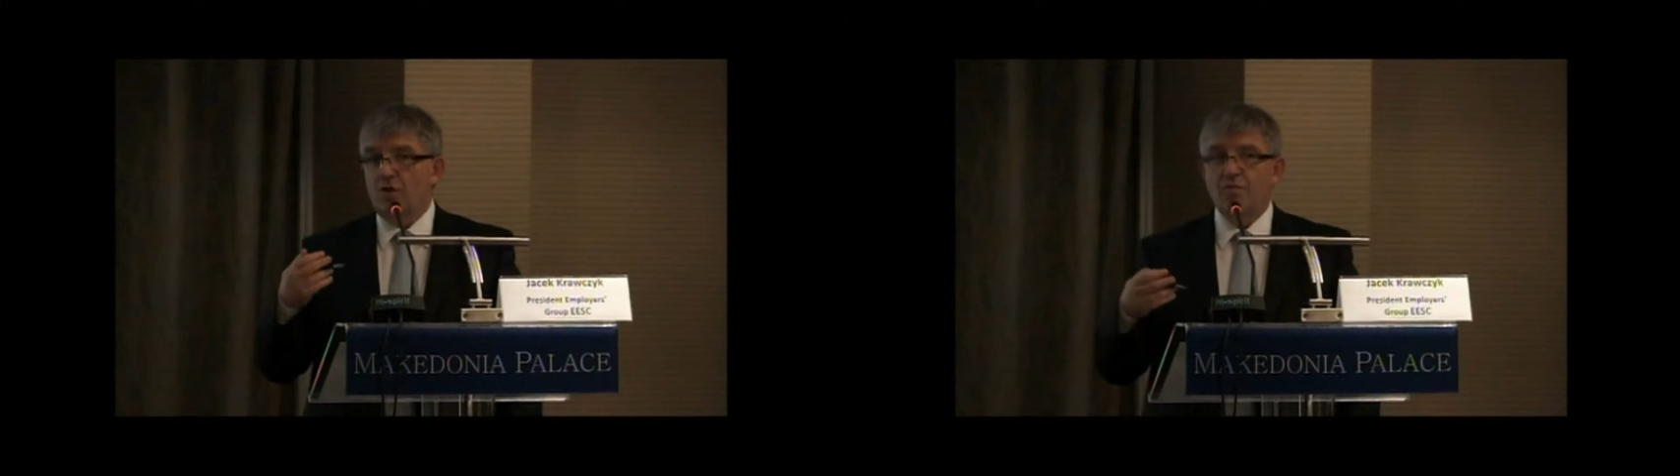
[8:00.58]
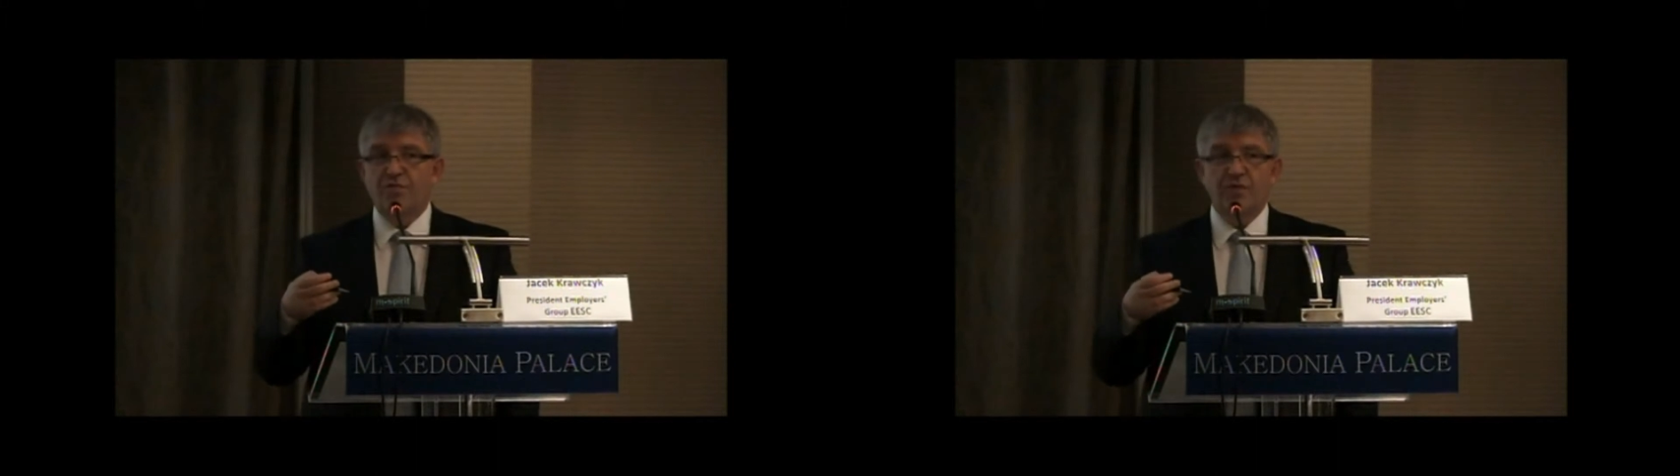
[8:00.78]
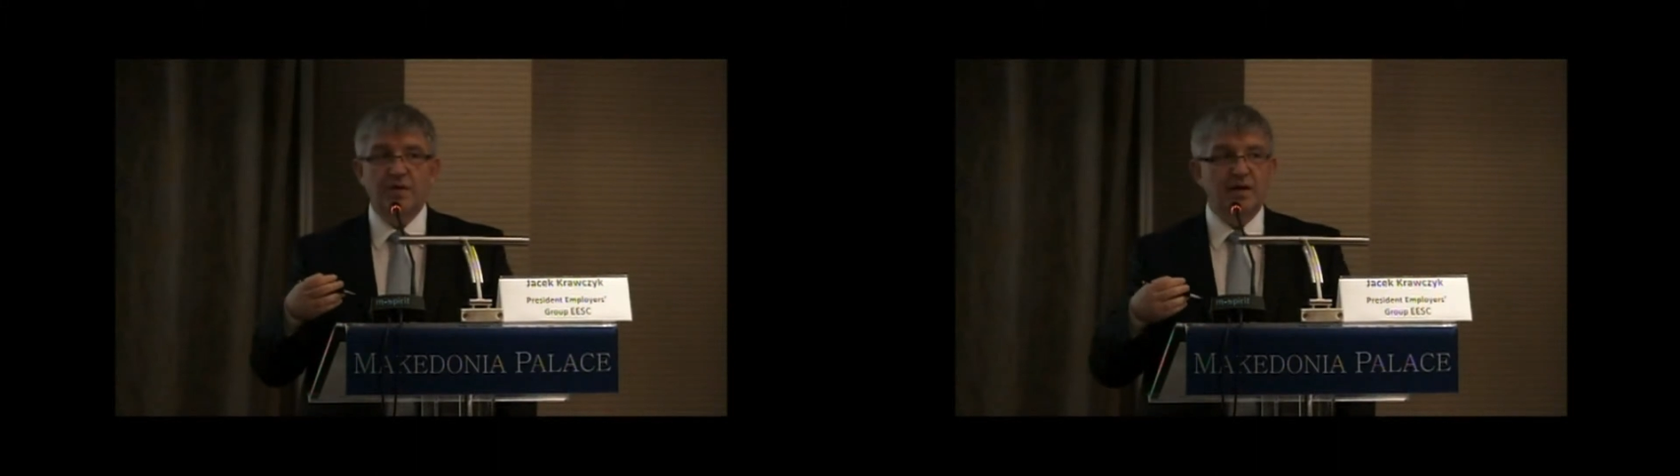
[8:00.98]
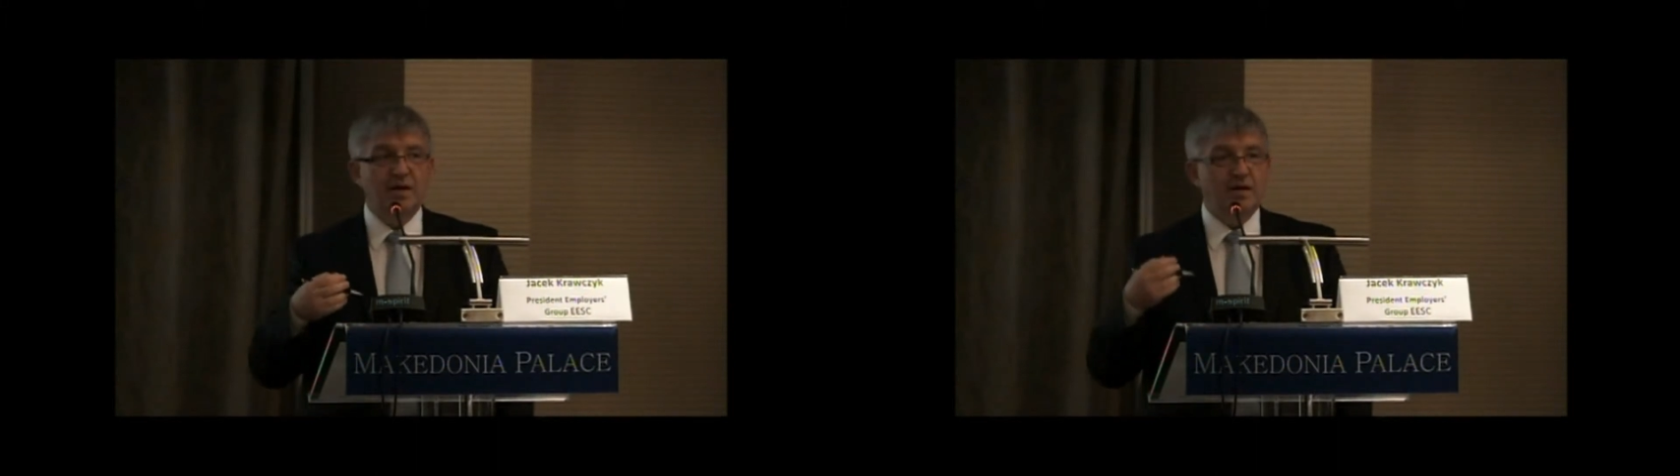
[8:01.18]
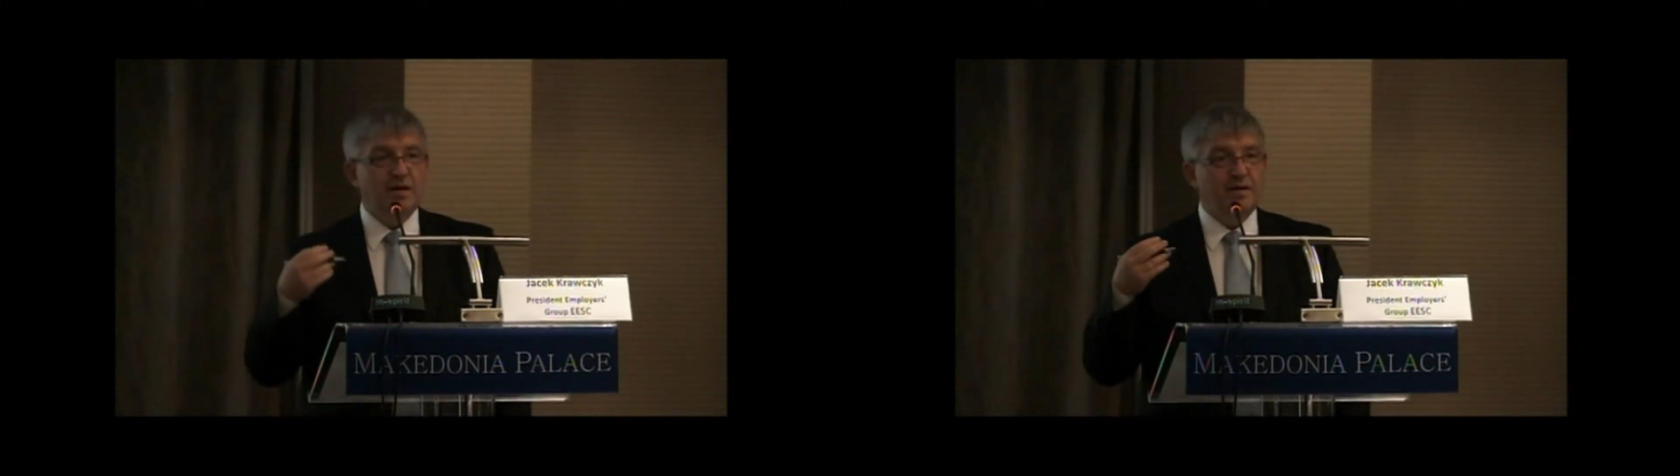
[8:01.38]

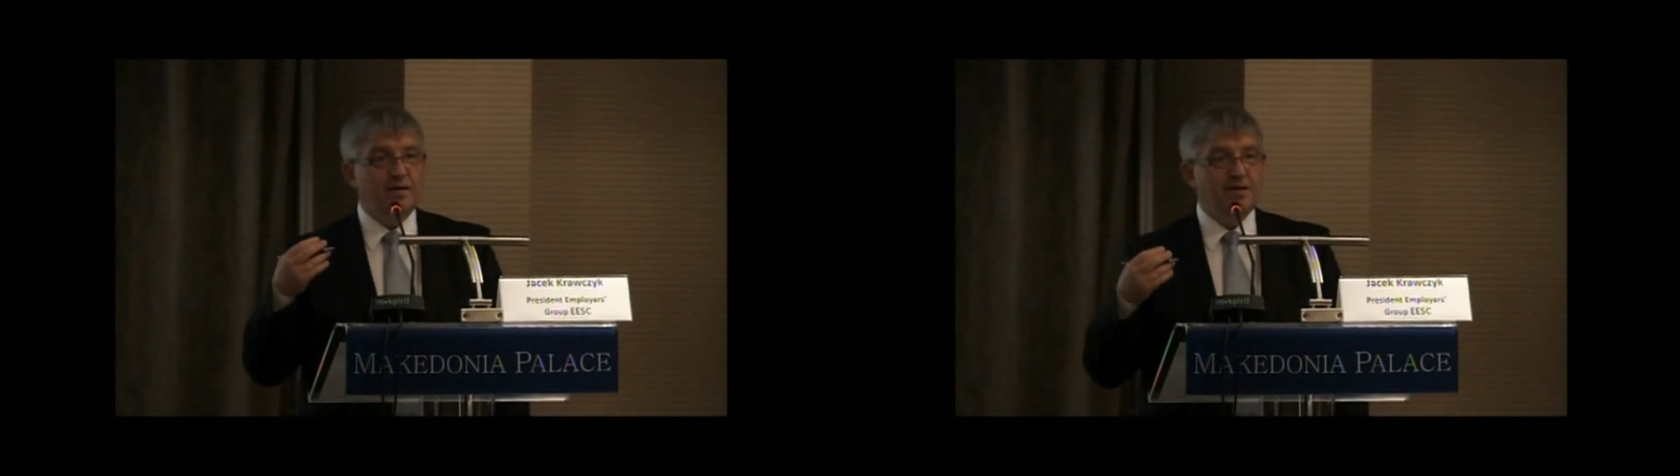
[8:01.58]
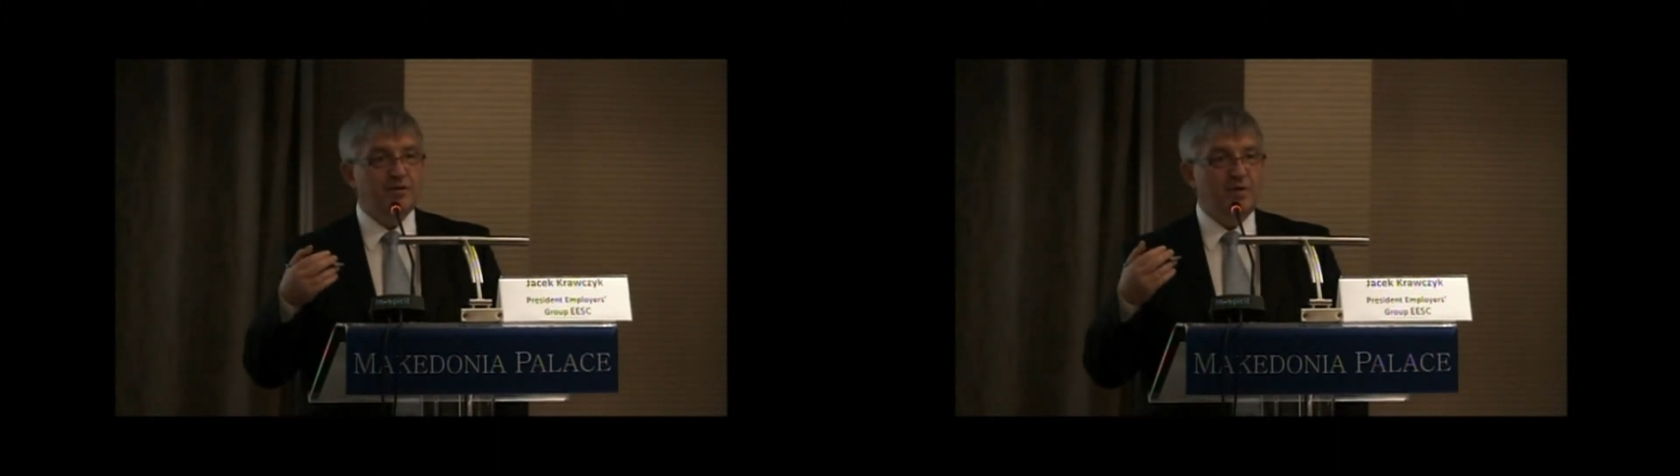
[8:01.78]
hopefully this